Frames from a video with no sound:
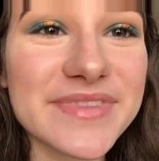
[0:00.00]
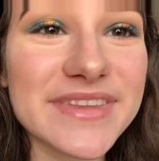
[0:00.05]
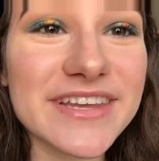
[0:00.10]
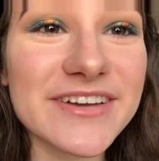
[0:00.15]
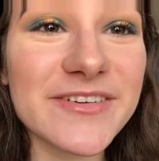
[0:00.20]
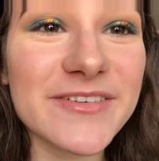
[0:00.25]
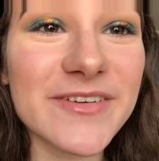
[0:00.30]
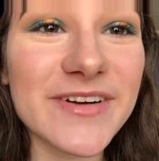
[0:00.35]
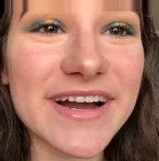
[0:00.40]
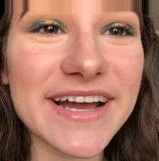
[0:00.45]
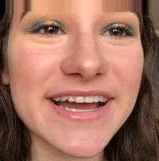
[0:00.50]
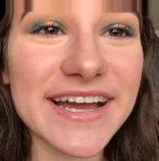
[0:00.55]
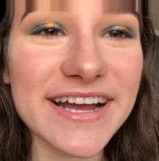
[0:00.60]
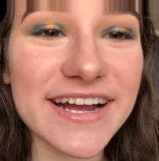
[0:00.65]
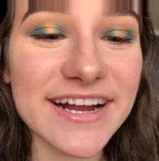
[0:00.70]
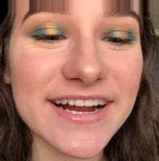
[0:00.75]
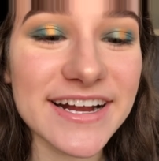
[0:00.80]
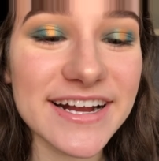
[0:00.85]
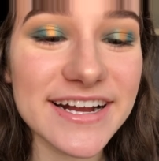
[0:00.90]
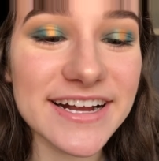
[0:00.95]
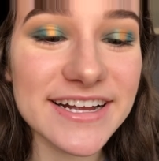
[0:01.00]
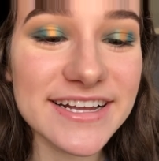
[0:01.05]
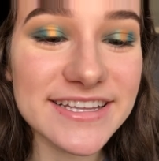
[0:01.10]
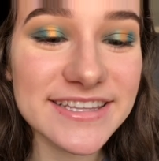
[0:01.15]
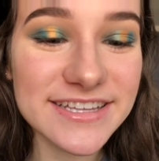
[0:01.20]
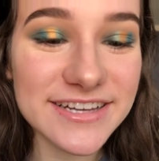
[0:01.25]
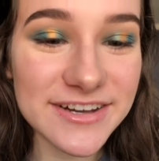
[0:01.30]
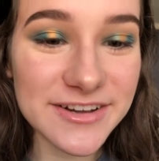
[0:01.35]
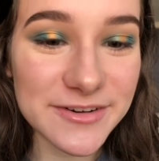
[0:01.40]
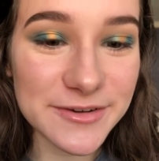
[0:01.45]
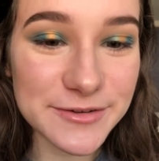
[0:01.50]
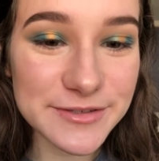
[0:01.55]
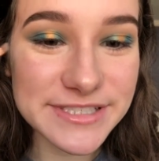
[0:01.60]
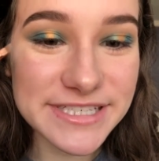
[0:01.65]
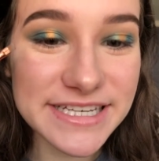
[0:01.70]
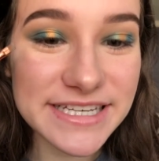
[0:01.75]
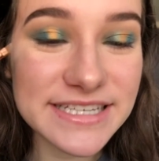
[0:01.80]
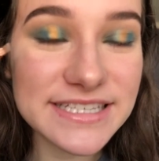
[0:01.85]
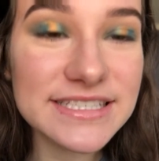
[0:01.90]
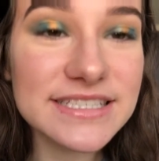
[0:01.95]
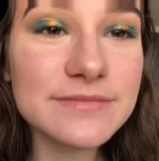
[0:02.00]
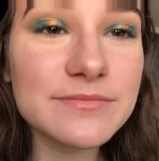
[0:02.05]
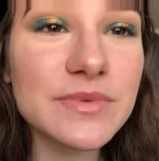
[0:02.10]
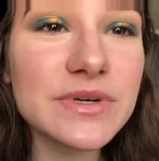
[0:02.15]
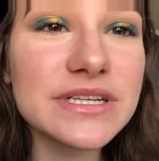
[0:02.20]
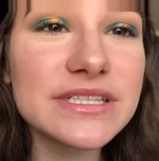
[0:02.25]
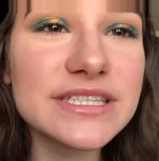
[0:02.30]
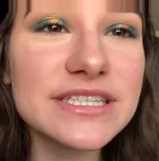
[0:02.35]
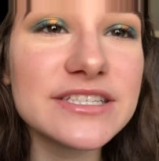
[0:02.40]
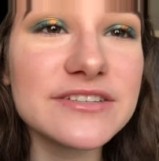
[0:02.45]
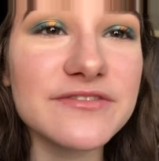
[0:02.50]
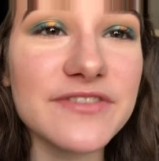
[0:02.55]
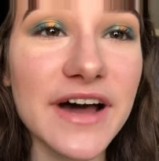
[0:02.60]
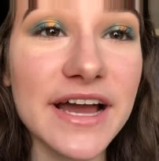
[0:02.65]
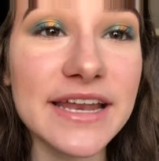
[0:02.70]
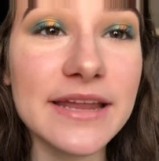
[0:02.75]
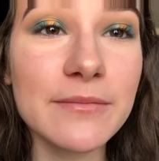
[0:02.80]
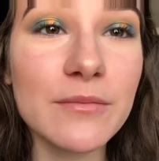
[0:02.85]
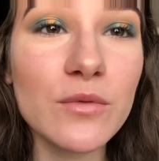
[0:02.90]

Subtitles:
where the gold is, but to define it